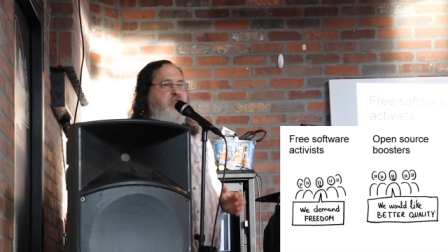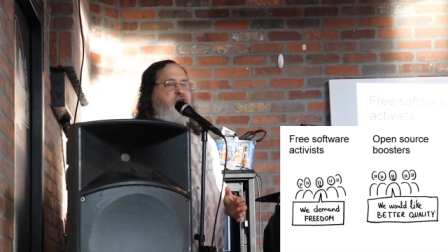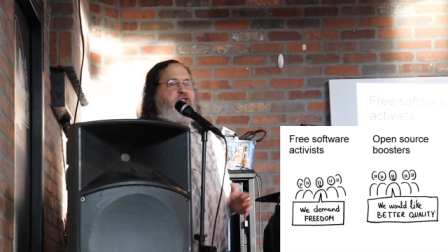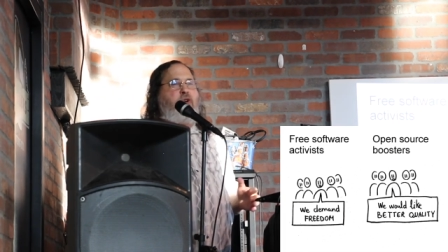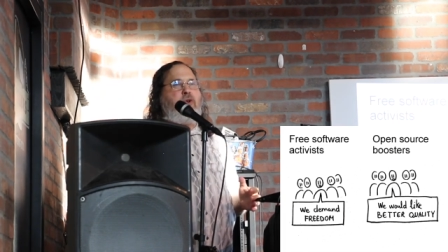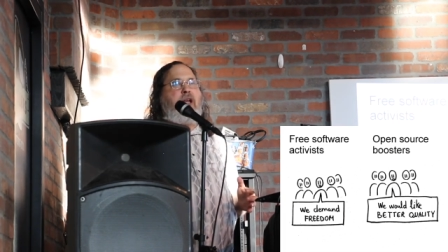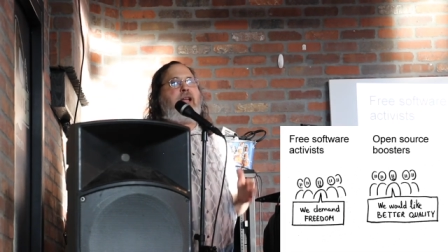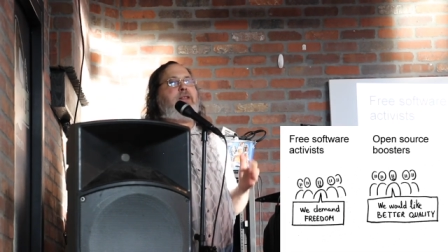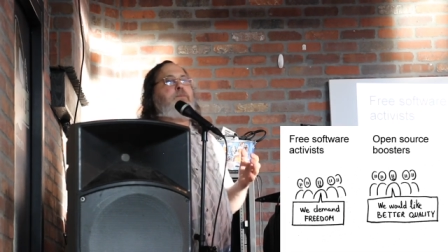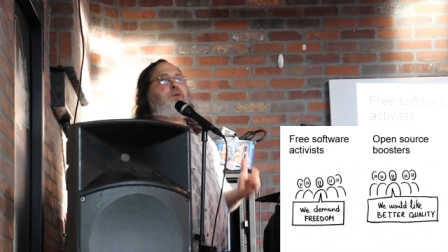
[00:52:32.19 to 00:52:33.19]
So
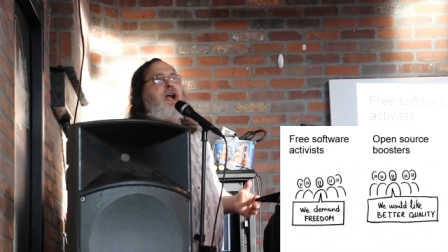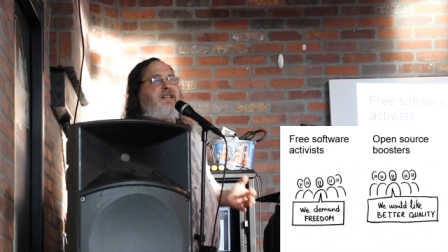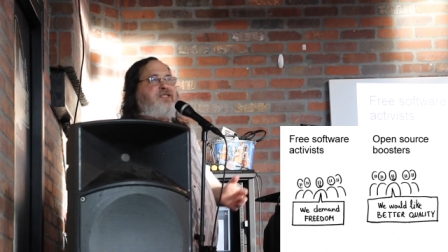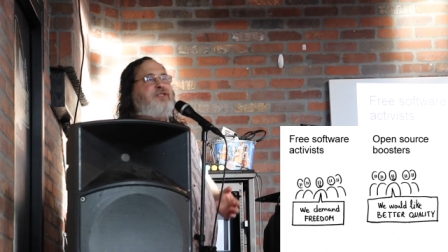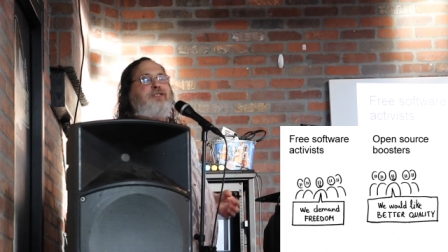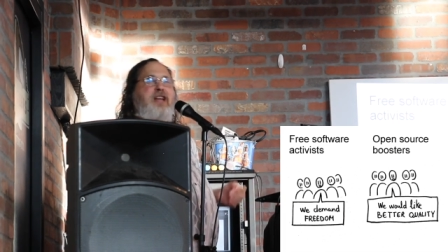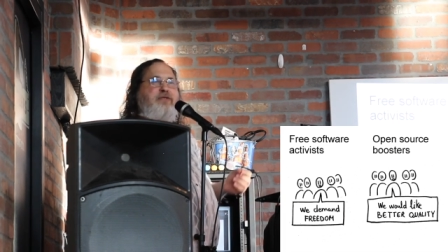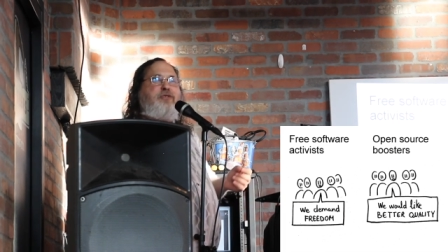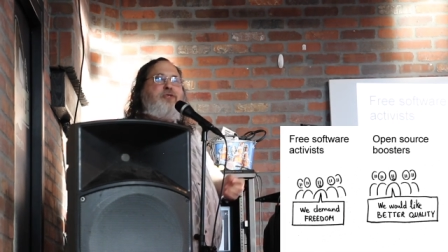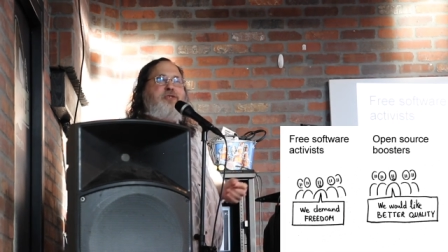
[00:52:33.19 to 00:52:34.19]
at the practical
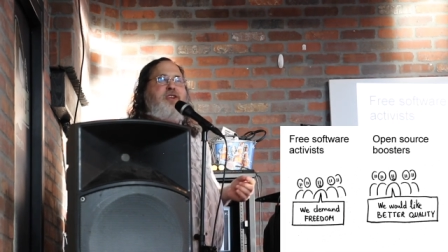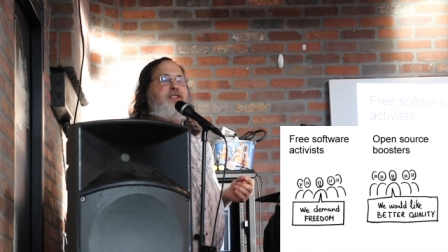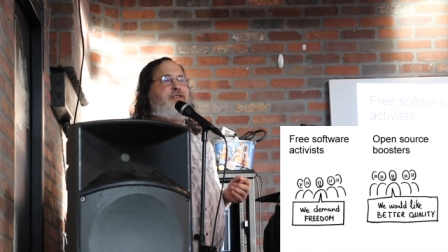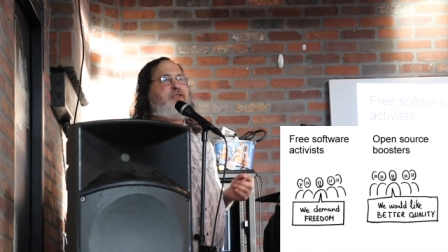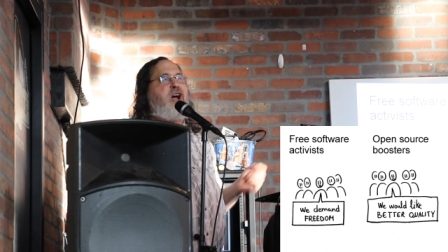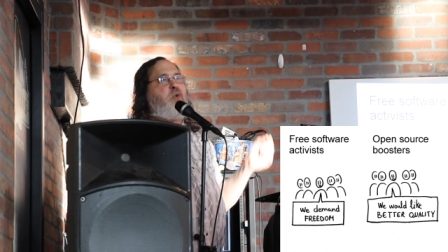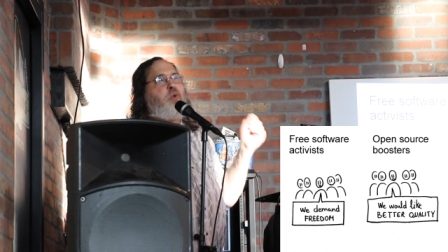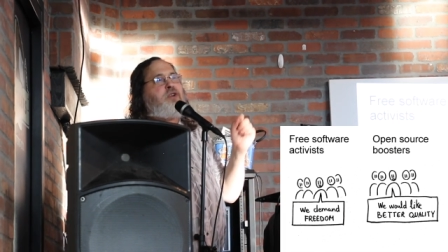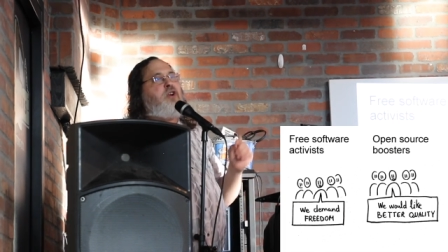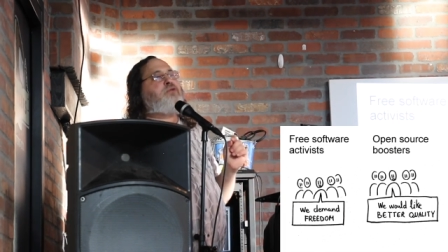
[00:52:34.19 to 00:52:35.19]
level, they're not
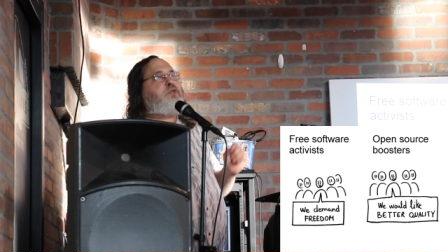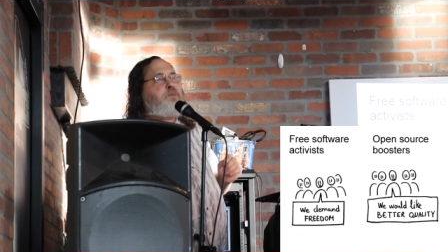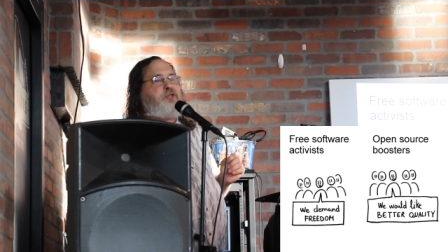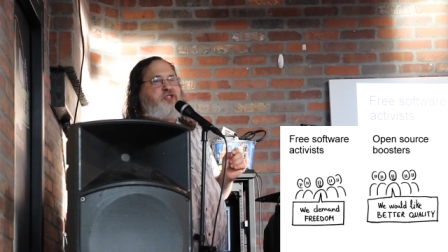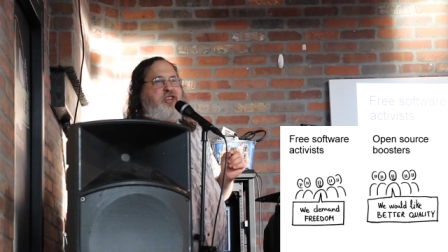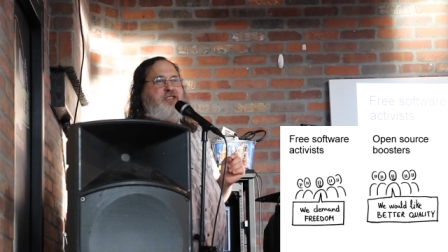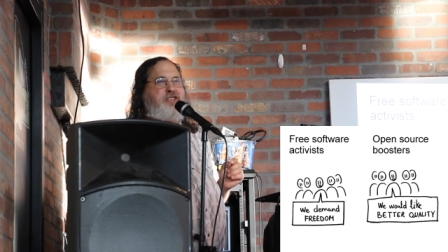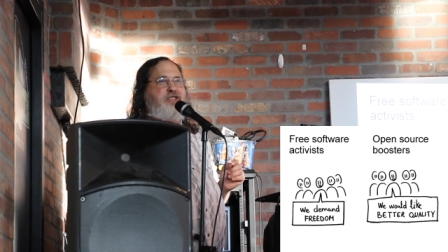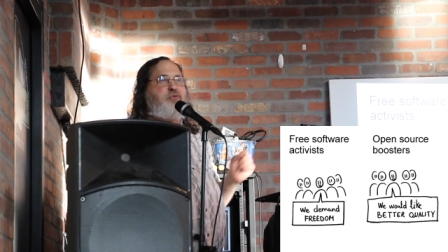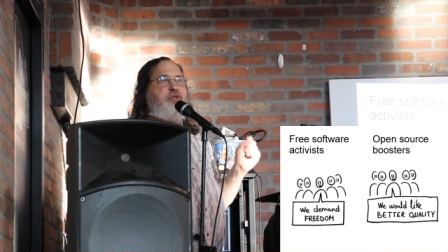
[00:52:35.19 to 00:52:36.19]

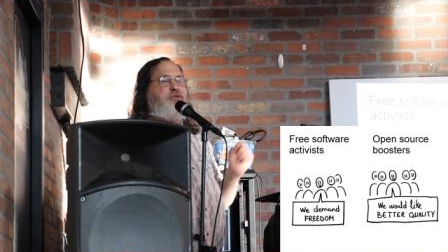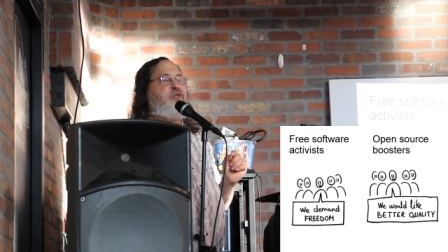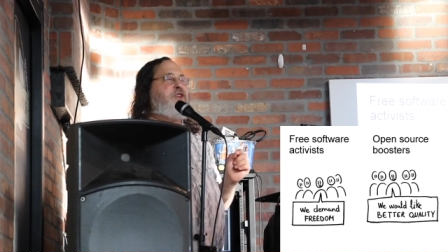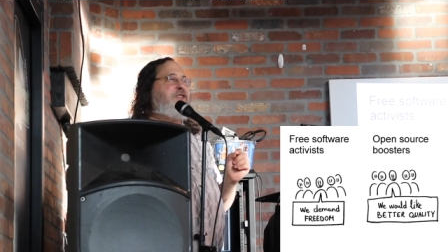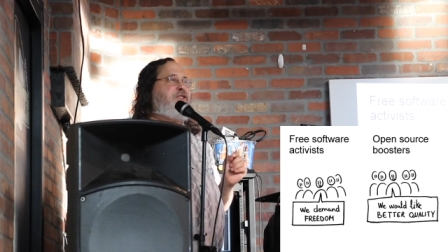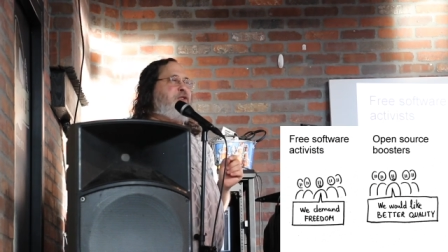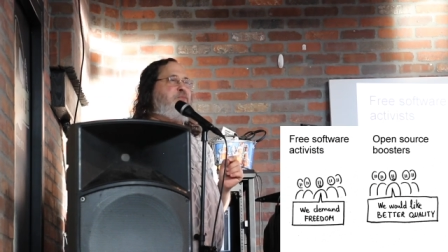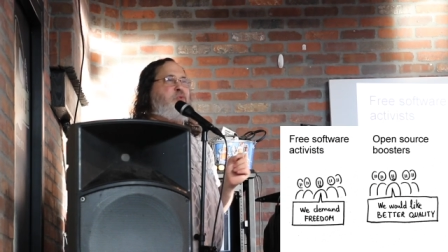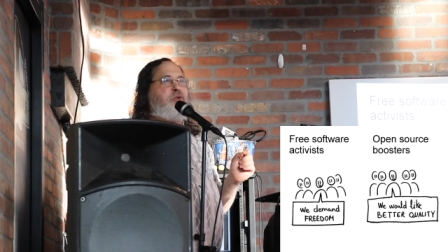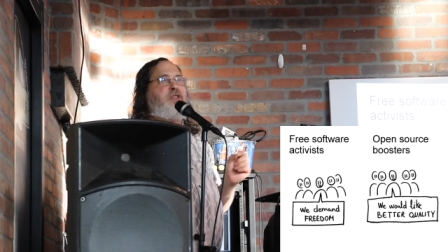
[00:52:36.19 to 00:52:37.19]
100% equivalent, they're
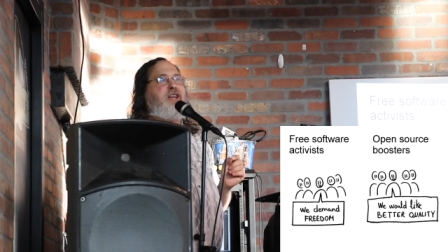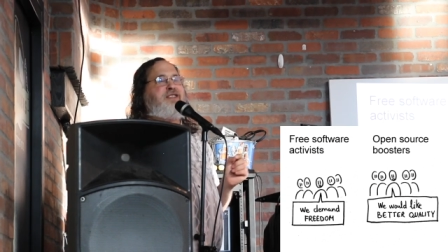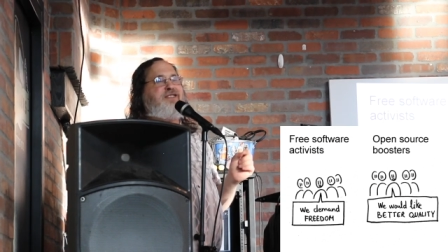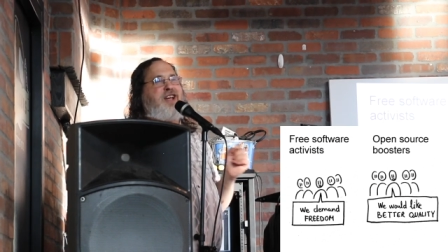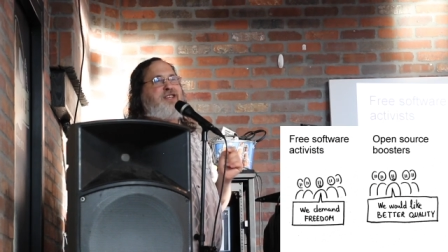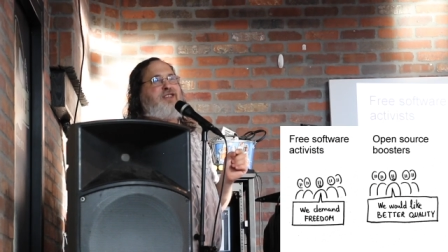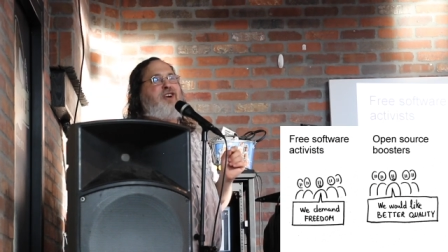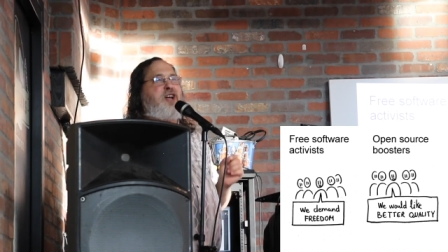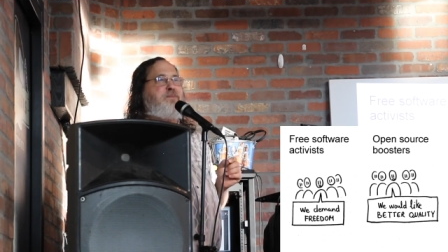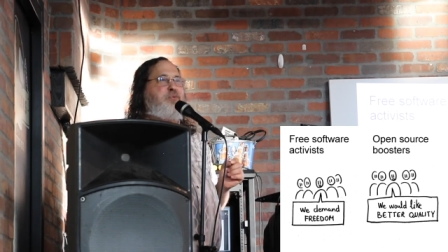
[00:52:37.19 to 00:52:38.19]
more like
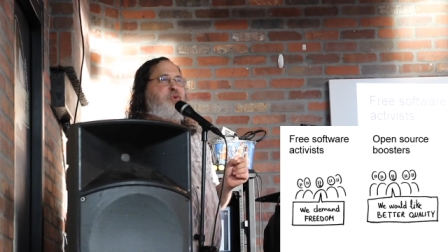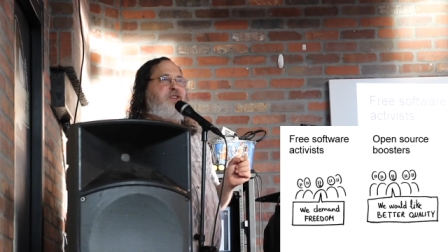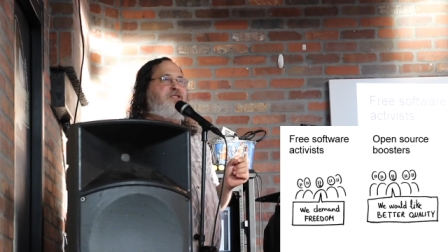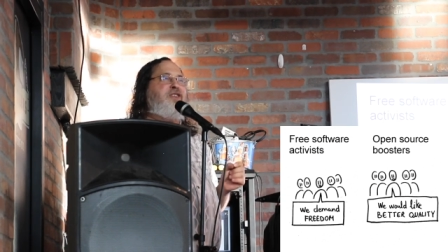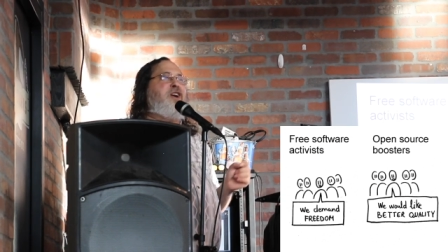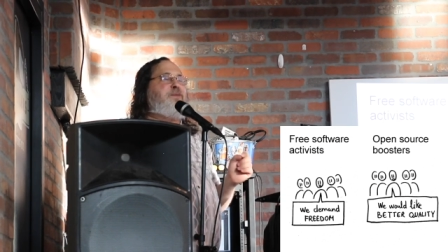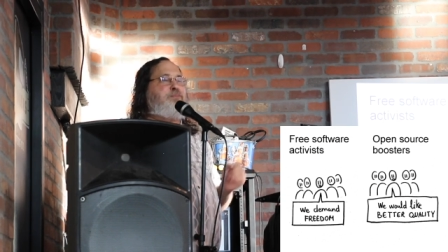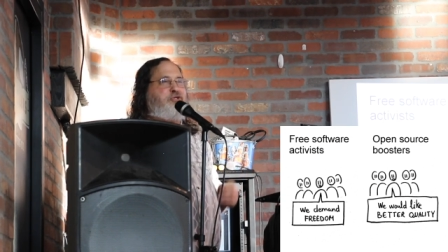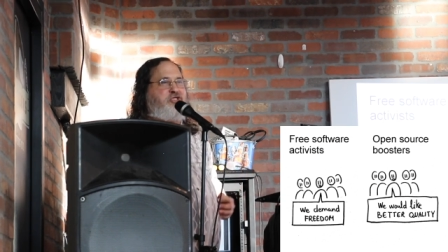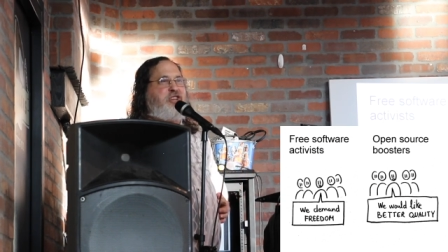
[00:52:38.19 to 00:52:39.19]
99.9%
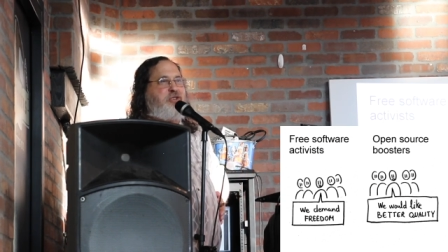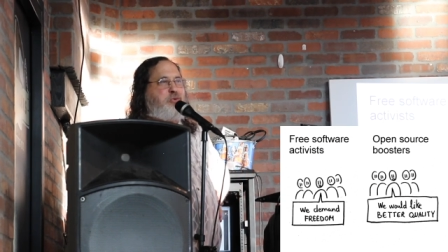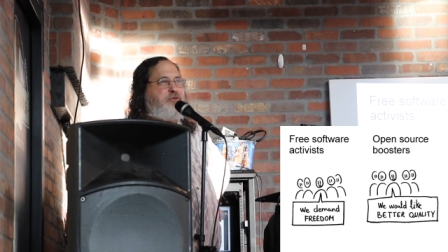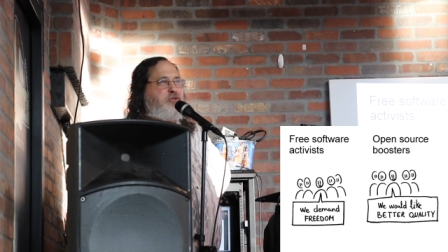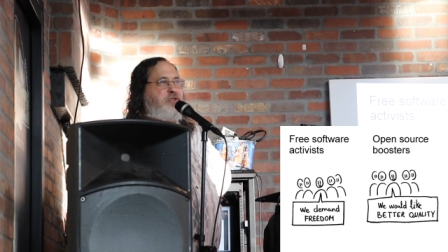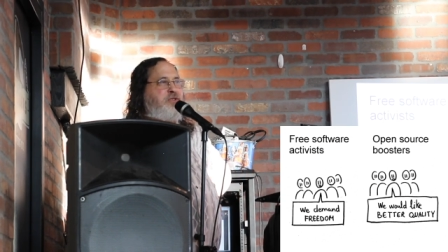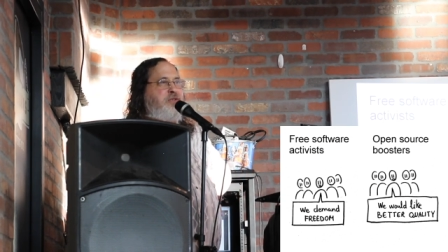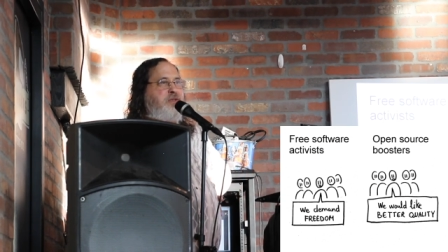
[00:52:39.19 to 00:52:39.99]
.9 equivalent.